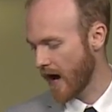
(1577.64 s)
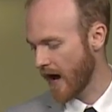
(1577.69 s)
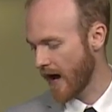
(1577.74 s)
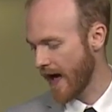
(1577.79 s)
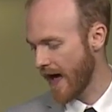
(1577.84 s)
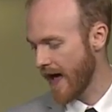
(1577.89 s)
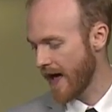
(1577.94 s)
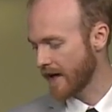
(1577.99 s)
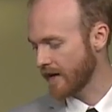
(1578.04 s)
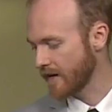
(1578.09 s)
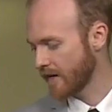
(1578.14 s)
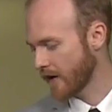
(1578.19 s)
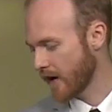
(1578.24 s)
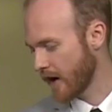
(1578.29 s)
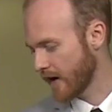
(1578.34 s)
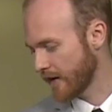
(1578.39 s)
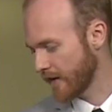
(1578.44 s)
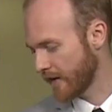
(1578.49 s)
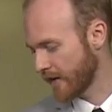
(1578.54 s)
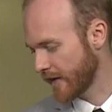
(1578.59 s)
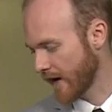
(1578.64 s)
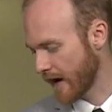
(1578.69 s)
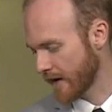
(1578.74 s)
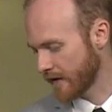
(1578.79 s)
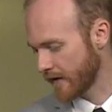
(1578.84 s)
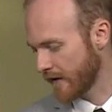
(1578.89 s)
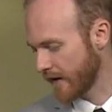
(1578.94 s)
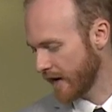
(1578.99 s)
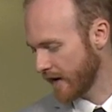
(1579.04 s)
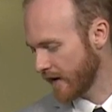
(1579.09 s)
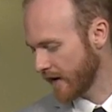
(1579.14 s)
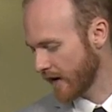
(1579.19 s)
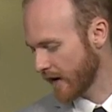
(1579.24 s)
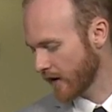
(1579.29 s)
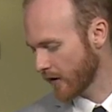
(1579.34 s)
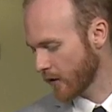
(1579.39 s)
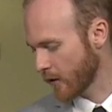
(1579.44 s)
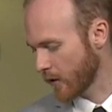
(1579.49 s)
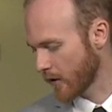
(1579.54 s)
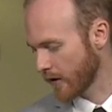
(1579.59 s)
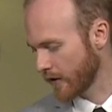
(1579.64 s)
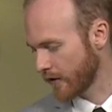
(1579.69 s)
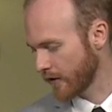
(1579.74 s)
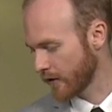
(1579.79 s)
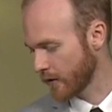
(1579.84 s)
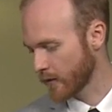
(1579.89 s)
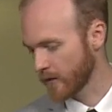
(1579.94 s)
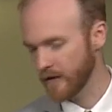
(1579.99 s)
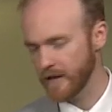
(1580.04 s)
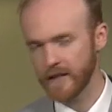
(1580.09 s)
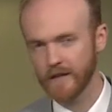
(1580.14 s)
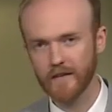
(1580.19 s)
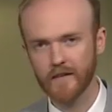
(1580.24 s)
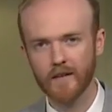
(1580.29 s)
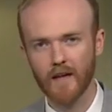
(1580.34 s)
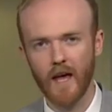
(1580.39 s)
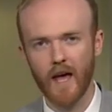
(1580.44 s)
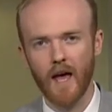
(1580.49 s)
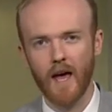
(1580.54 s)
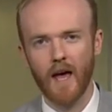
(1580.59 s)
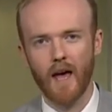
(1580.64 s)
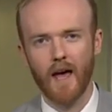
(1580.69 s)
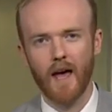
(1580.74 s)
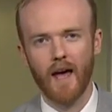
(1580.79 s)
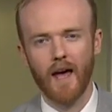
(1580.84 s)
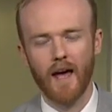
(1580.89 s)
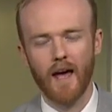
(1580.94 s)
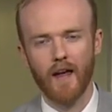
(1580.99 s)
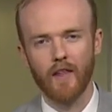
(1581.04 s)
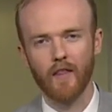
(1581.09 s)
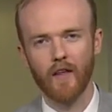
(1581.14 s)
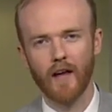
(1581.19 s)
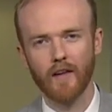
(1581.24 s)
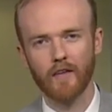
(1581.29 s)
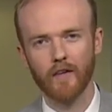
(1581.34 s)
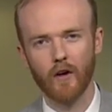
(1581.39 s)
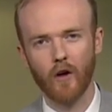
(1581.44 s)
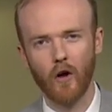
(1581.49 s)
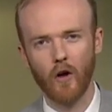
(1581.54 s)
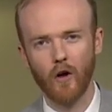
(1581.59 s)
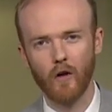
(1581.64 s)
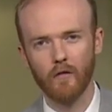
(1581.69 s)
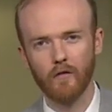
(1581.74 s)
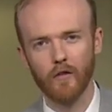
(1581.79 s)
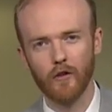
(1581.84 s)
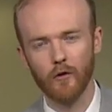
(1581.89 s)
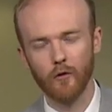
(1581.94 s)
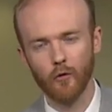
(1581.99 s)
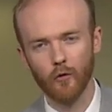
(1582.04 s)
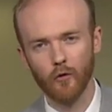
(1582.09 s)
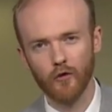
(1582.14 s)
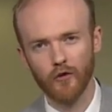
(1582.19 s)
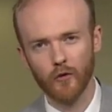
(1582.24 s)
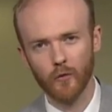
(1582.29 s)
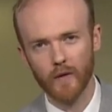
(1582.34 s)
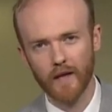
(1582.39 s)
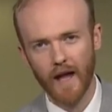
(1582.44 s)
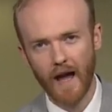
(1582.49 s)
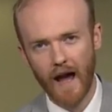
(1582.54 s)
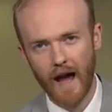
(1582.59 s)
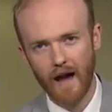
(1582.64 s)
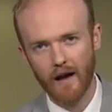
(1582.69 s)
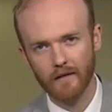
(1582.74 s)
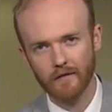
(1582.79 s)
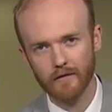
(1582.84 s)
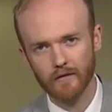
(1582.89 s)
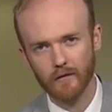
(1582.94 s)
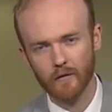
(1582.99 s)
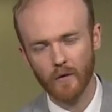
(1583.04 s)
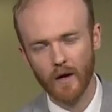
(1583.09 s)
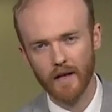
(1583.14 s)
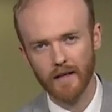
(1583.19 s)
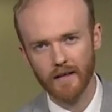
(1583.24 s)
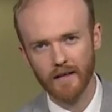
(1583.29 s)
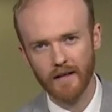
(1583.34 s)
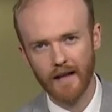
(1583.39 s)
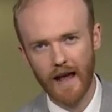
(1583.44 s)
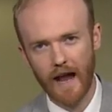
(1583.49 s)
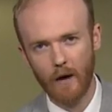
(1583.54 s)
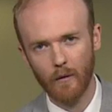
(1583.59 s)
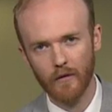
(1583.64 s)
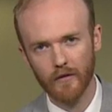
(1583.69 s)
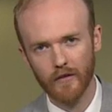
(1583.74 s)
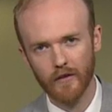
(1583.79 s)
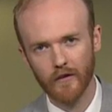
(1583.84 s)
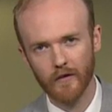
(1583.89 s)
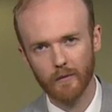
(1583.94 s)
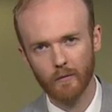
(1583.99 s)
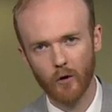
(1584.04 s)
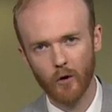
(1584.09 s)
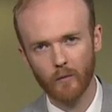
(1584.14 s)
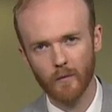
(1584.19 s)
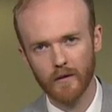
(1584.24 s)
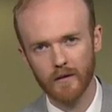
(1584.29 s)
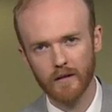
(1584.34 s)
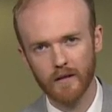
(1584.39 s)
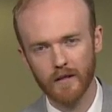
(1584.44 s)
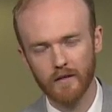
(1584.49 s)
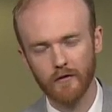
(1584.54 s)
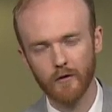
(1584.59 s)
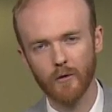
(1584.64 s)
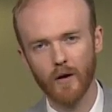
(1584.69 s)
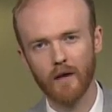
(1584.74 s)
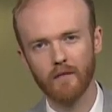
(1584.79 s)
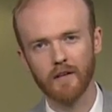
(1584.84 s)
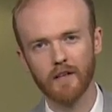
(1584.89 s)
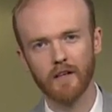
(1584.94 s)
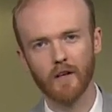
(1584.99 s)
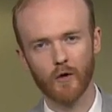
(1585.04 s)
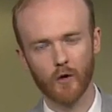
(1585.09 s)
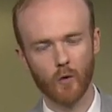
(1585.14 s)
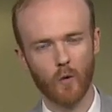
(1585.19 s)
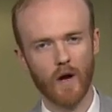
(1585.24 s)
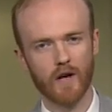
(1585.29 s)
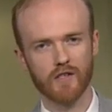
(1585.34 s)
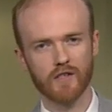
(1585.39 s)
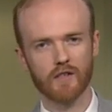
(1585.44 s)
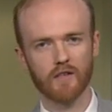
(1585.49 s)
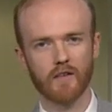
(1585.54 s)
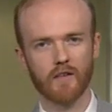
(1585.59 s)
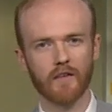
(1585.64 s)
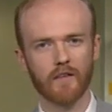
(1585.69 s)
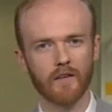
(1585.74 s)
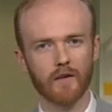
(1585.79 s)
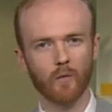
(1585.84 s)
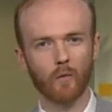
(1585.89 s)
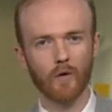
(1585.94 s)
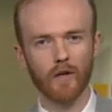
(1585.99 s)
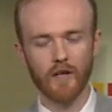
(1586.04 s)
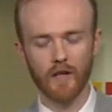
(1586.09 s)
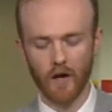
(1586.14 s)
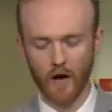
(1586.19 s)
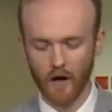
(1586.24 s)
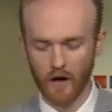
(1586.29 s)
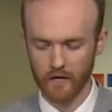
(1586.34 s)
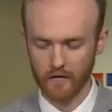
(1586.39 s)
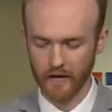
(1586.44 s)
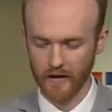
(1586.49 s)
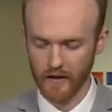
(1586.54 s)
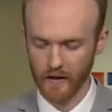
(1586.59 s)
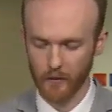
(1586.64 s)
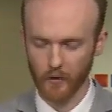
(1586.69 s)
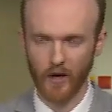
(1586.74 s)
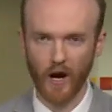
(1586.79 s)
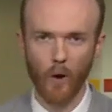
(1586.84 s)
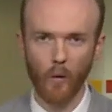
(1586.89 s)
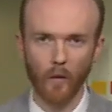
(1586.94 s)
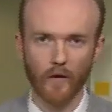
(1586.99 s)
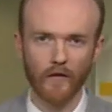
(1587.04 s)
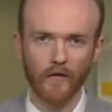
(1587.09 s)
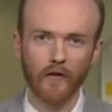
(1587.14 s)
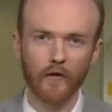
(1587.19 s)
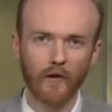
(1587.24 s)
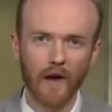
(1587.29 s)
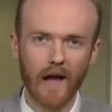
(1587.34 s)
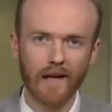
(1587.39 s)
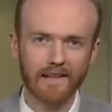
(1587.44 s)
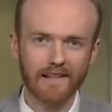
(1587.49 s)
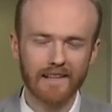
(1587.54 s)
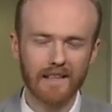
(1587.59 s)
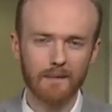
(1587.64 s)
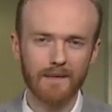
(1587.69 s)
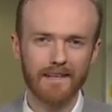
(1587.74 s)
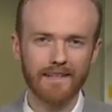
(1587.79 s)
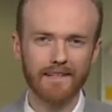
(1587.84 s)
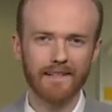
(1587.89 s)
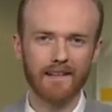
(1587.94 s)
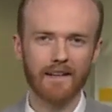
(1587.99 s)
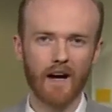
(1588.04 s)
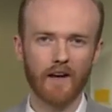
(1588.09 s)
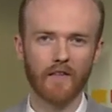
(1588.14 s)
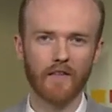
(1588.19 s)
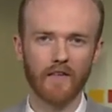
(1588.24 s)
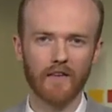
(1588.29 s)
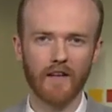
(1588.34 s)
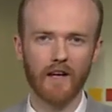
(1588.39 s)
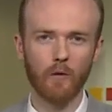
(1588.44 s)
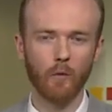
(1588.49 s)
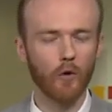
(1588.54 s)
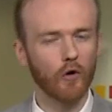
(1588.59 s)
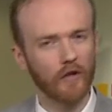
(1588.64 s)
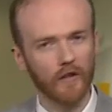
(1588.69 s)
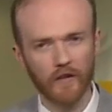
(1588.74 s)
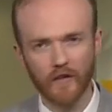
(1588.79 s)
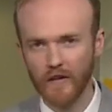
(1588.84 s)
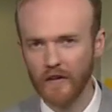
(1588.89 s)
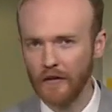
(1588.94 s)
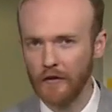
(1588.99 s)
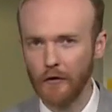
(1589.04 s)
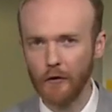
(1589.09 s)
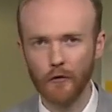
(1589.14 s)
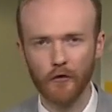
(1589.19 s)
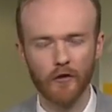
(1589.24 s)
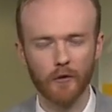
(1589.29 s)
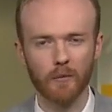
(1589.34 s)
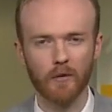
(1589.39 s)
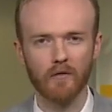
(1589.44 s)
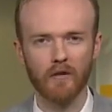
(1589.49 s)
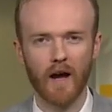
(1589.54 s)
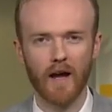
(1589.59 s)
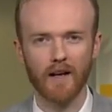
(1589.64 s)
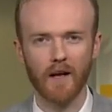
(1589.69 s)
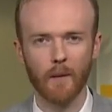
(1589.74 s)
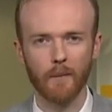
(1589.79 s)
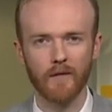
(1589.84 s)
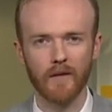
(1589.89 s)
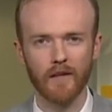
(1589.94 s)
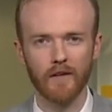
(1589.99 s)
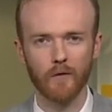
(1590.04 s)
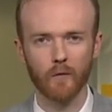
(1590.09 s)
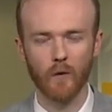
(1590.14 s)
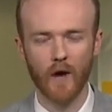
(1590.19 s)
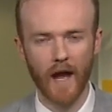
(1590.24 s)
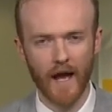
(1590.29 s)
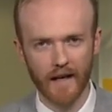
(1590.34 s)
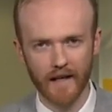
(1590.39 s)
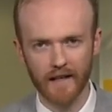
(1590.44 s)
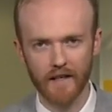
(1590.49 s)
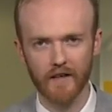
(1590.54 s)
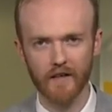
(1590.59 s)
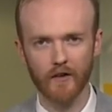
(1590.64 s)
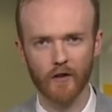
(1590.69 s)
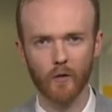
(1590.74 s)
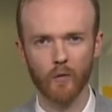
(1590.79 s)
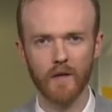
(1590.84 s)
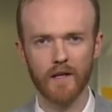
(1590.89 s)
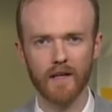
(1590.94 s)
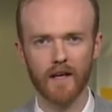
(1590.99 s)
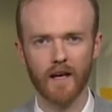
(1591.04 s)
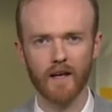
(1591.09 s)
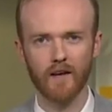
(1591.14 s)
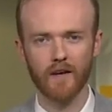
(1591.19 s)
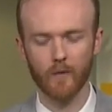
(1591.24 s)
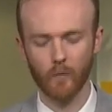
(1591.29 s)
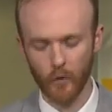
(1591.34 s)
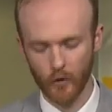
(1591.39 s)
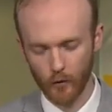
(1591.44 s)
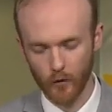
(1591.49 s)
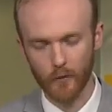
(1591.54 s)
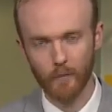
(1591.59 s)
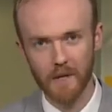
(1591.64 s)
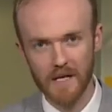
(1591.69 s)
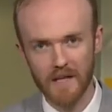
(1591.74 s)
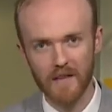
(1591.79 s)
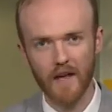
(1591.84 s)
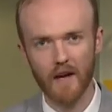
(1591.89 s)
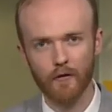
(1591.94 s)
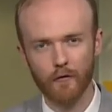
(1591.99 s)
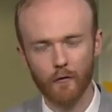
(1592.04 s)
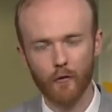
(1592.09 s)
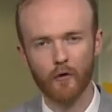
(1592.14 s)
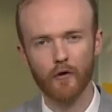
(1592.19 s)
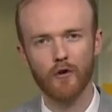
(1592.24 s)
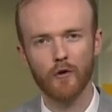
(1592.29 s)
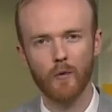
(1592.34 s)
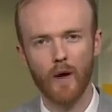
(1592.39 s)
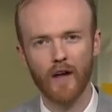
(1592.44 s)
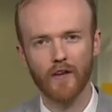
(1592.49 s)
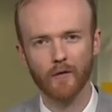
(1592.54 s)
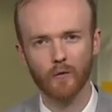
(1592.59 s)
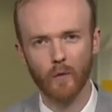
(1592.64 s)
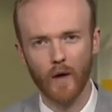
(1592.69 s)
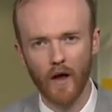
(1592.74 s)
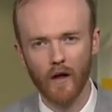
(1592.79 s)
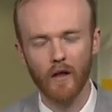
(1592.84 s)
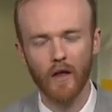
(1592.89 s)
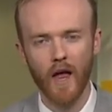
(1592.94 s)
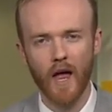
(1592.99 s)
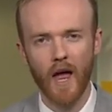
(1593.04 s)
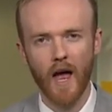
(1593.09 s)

end on Saturday there, according to the release. And that's all the news that we have right now at this moment. If you have any other questions, we are available at windsor@cbc.ca. We'll continue to provide updates. We're heading into the weekend, and we will be there for you as well